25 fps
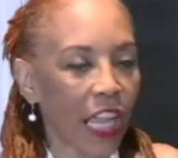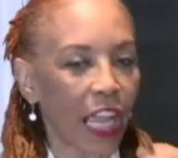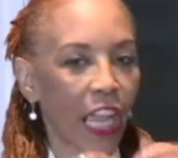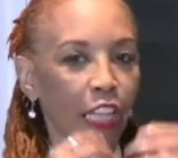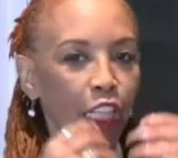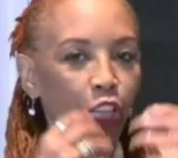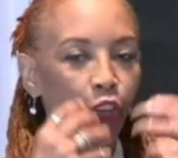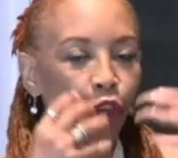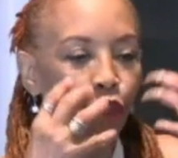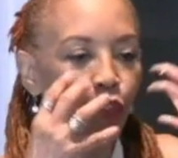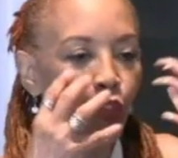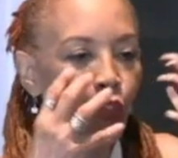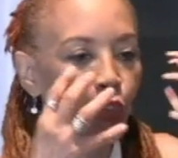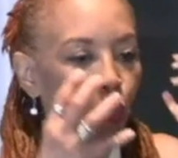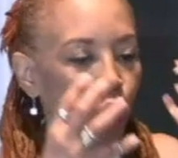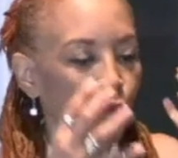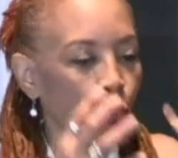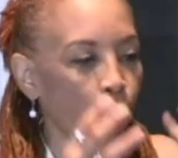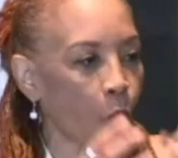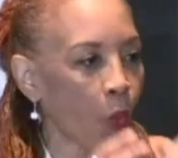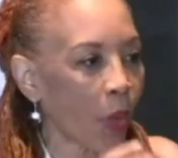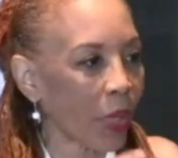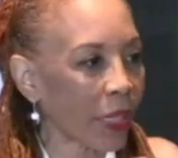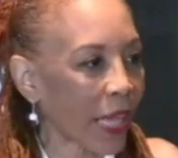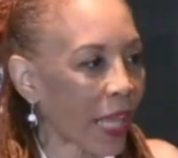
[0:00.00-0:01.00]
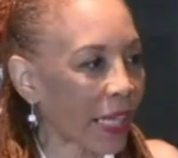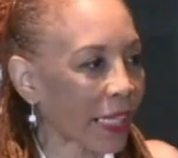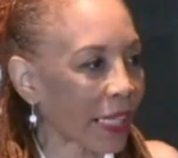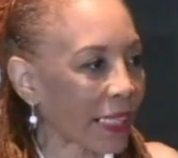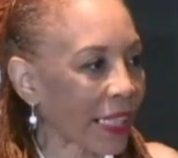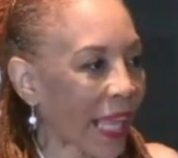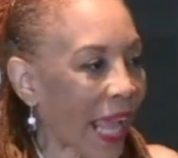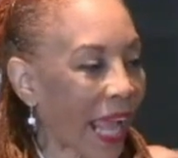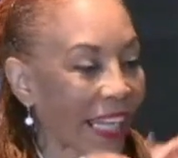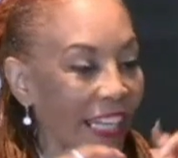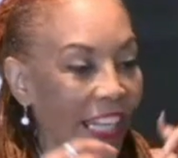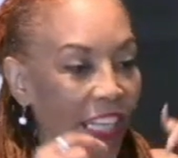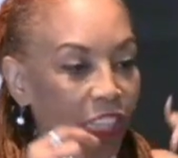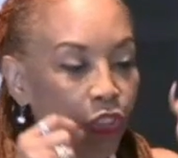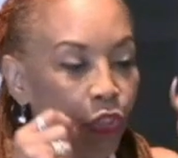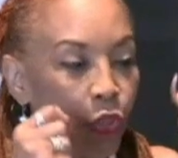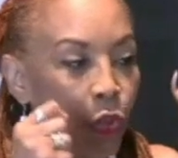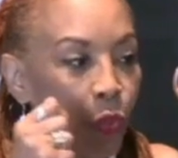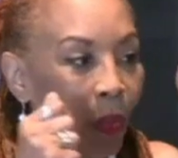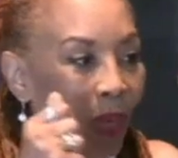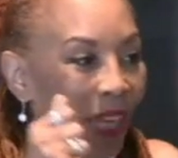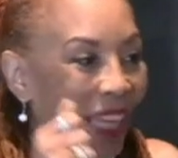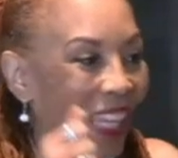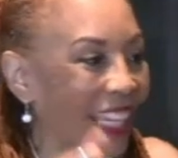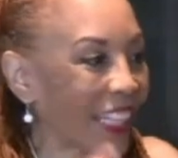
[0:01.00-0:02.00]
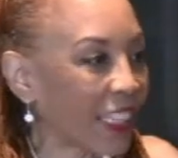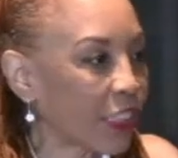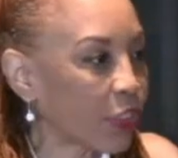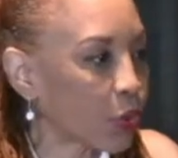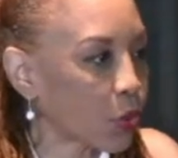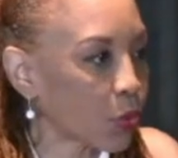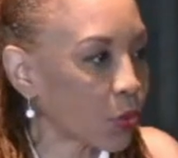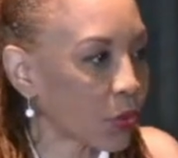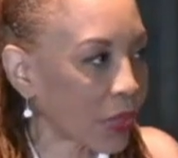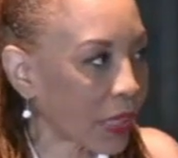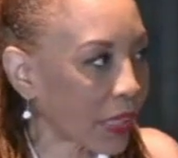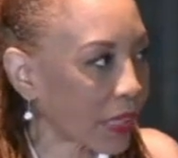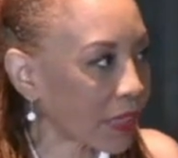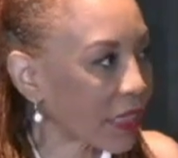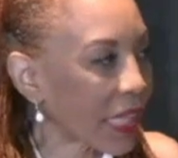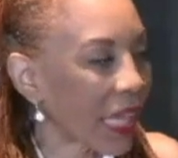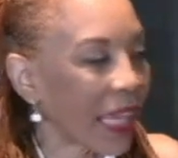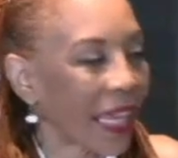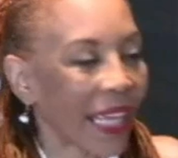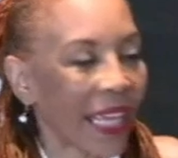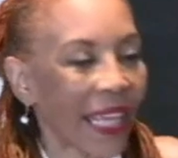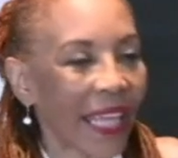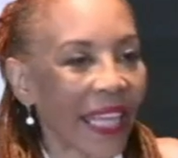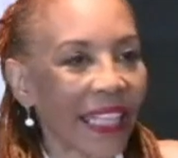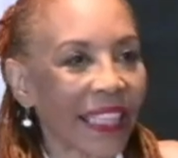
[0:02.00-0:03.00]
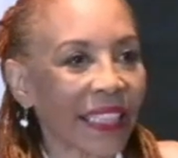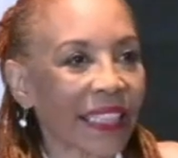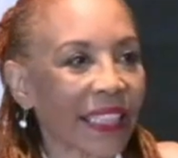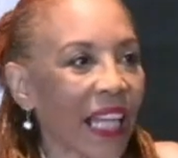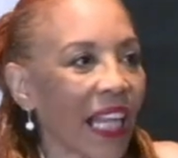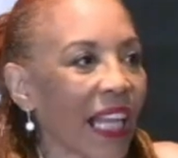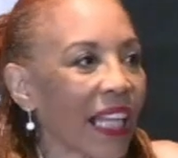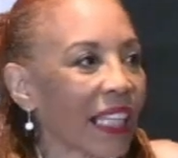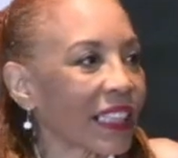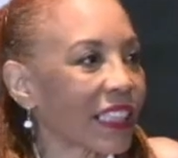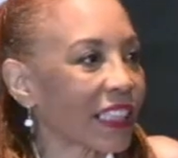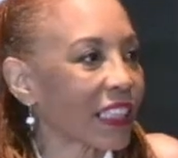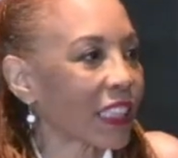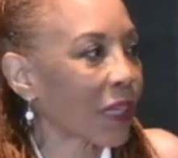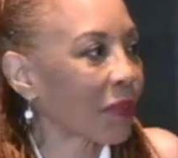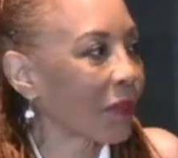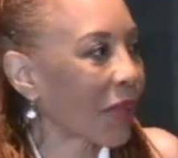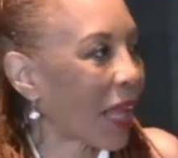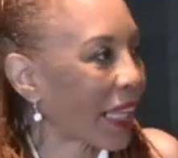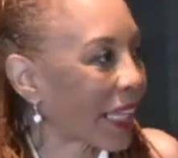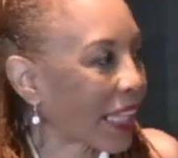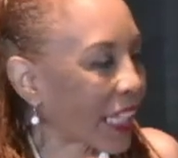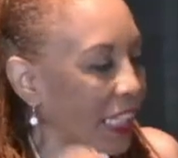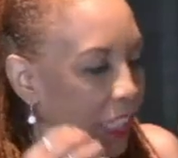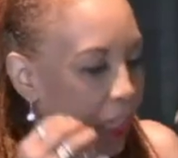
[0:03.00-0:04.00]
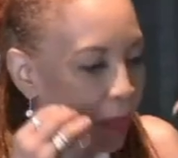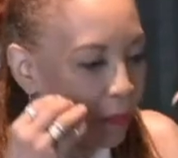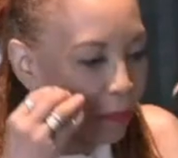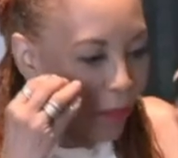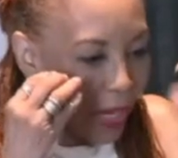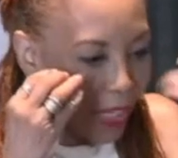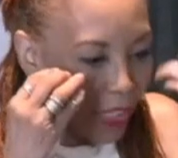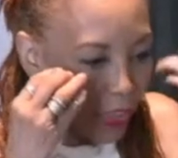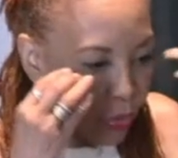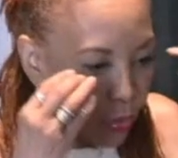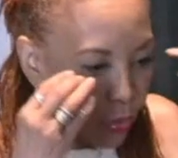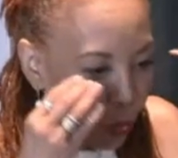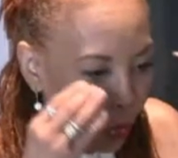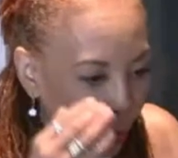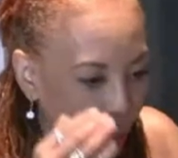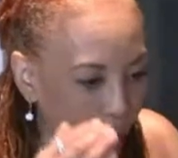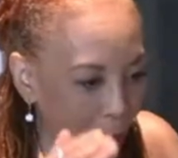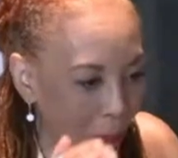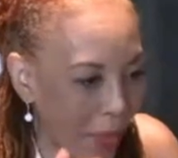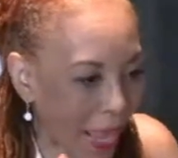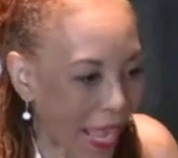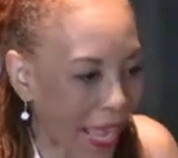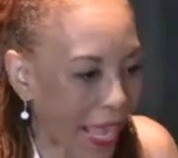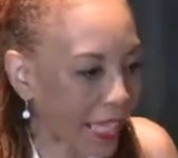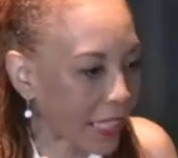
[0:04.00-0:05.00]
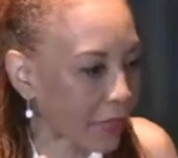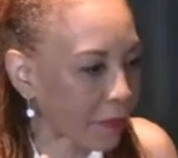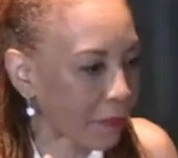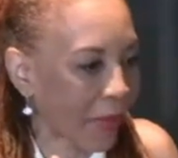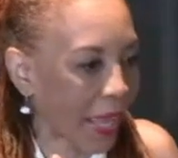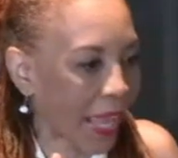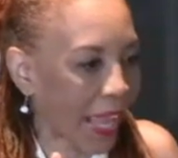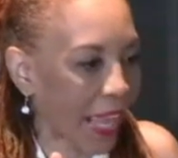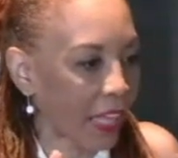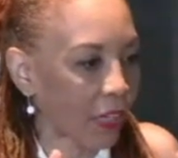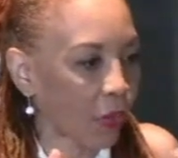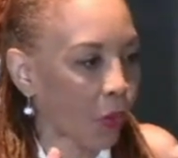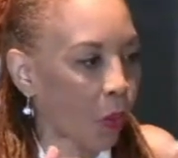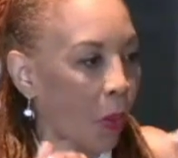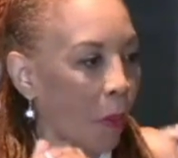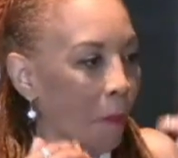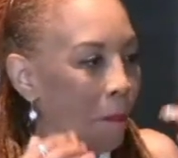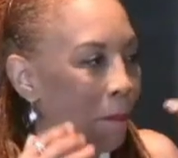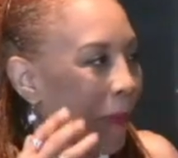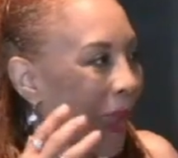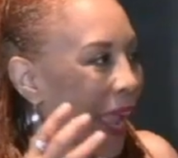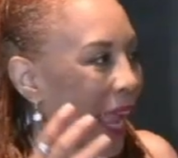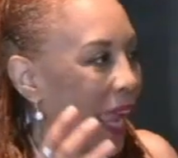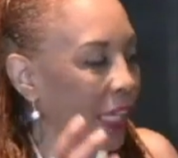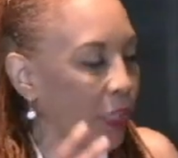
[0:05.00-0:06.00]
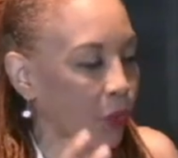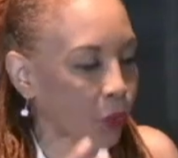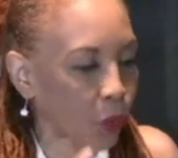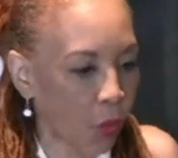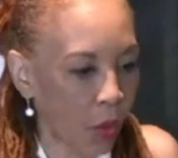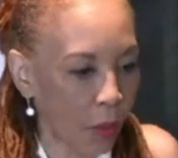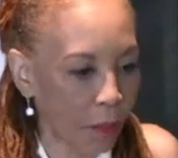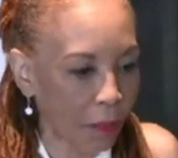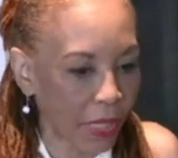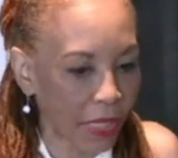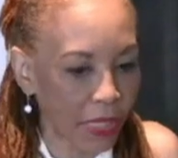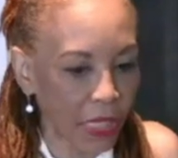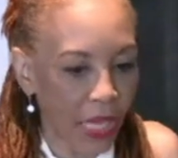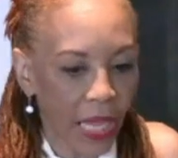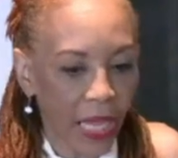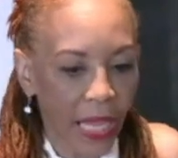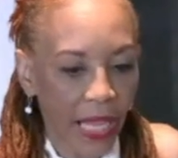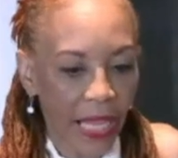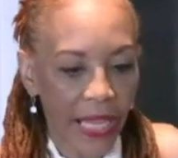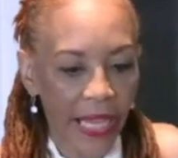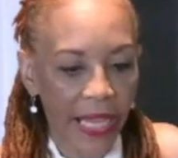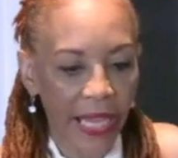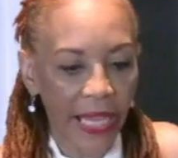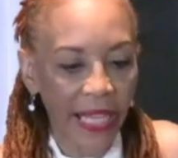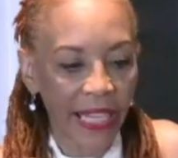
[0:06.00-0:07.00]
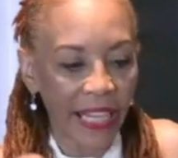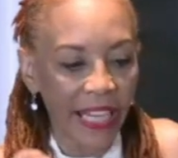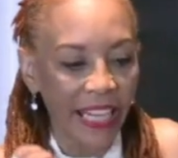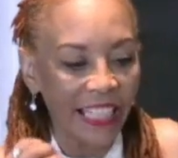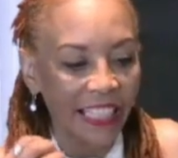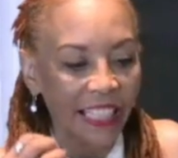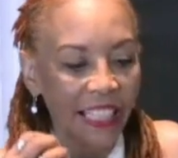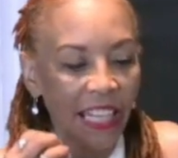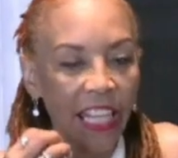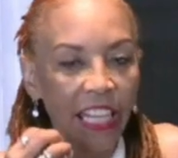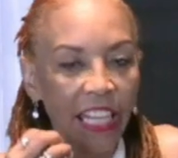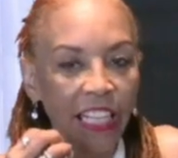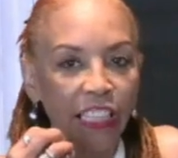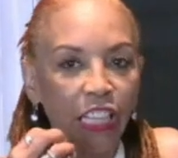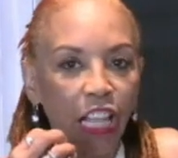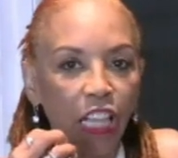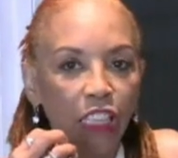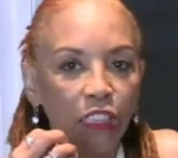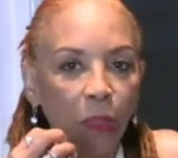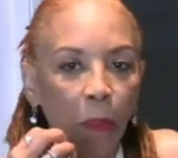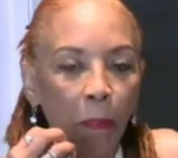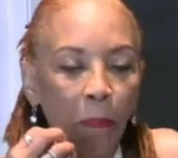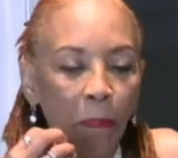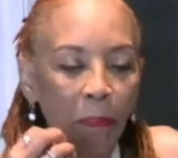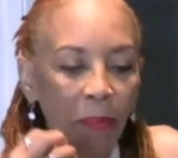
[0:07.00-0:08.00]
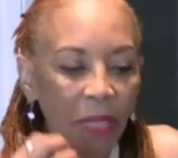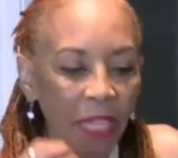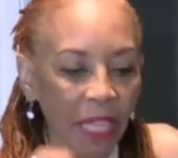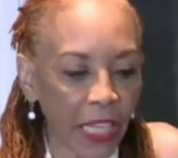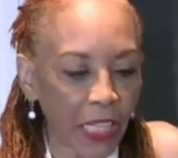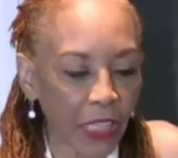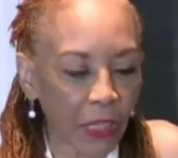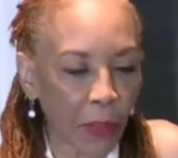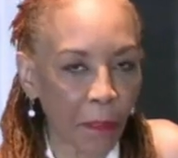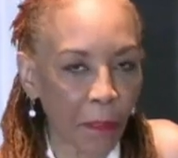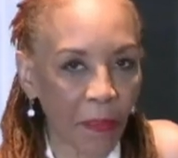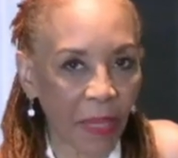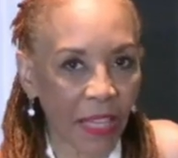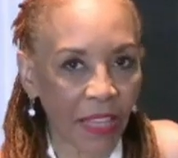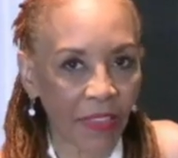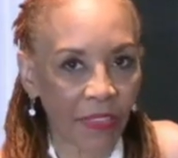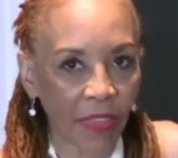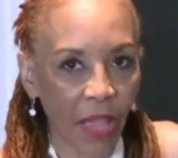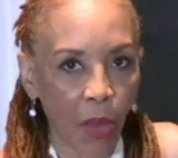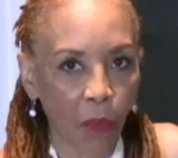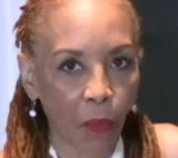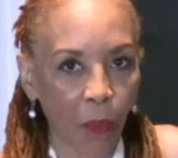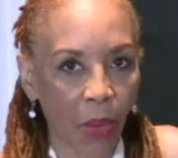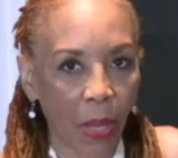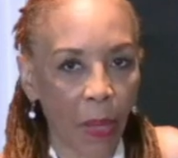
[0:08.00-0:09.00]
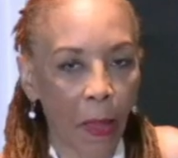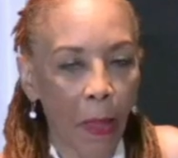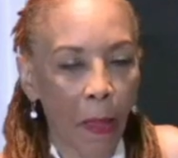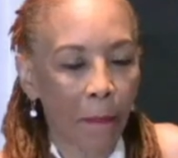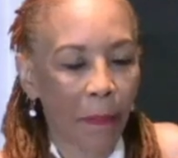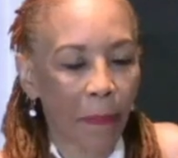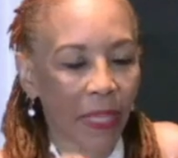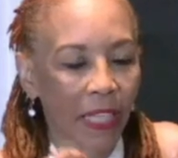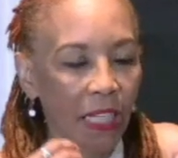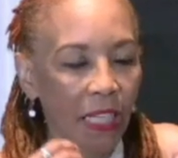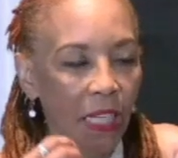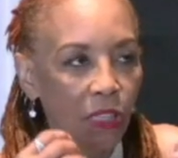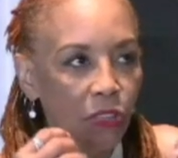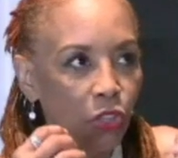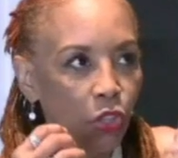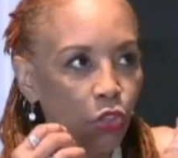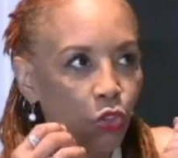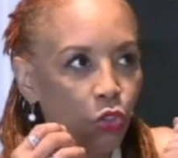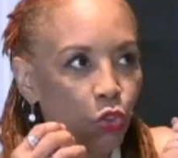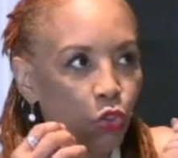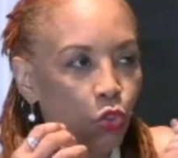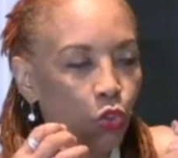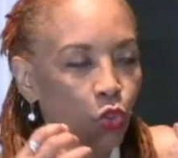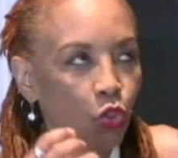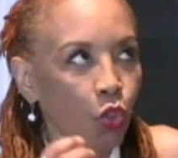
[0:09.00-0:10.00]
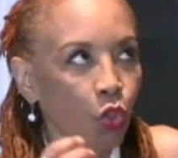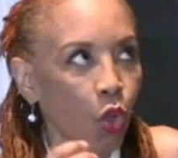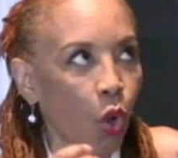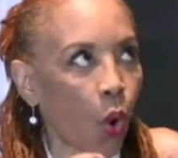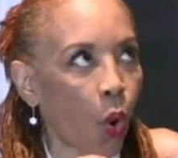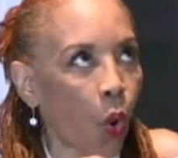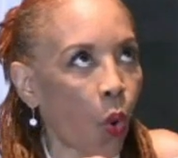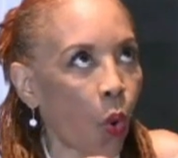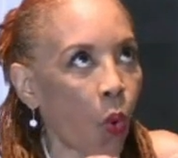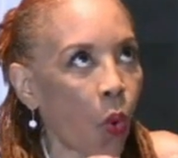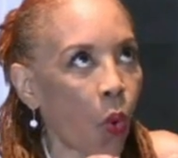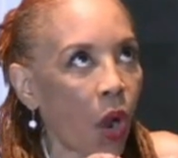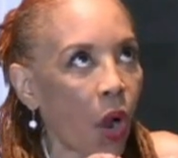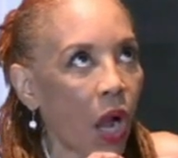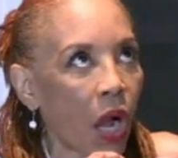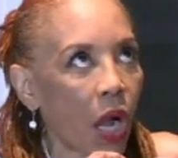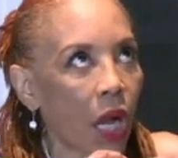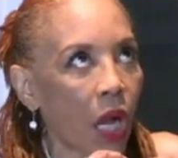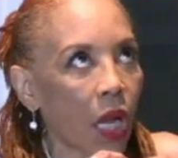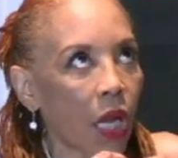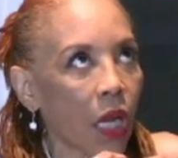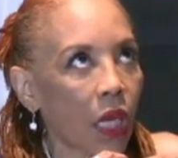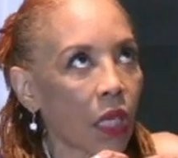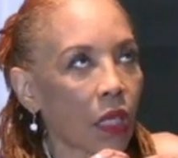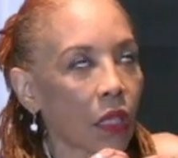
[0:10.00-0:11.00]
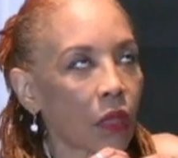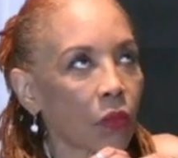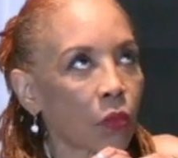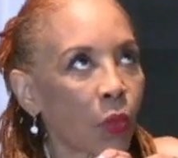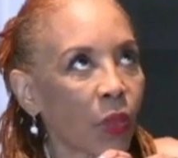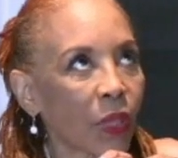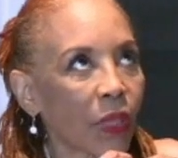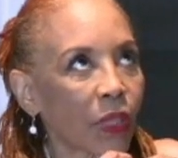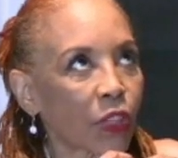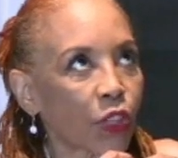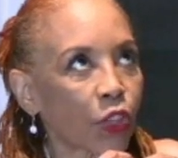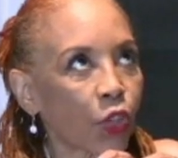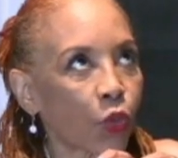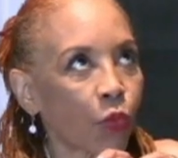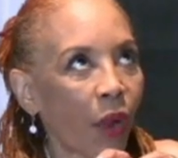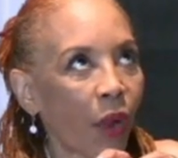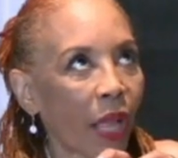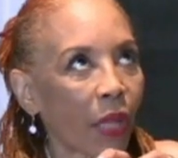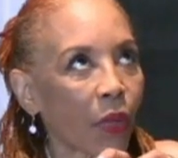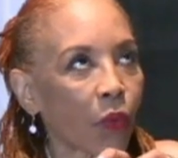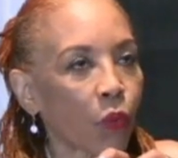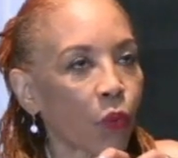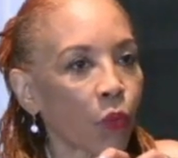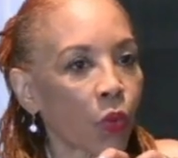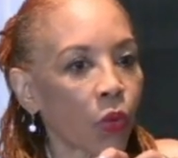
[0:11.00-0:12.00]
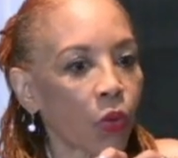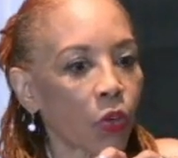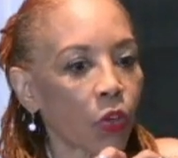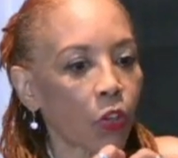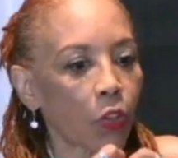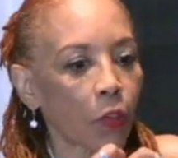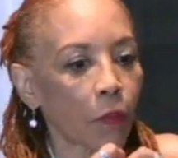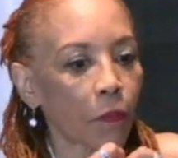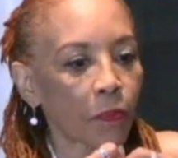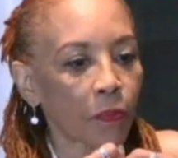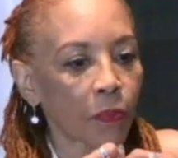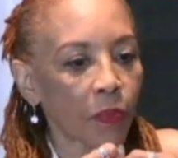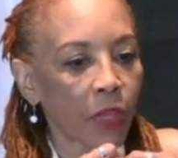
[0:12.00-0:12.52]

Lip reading: And if you're doing that a lot and you into this, it does seem like it can make you a madman or a mad woman. Mm-hmm. It does appear to be that way, because it's so, what is the right word?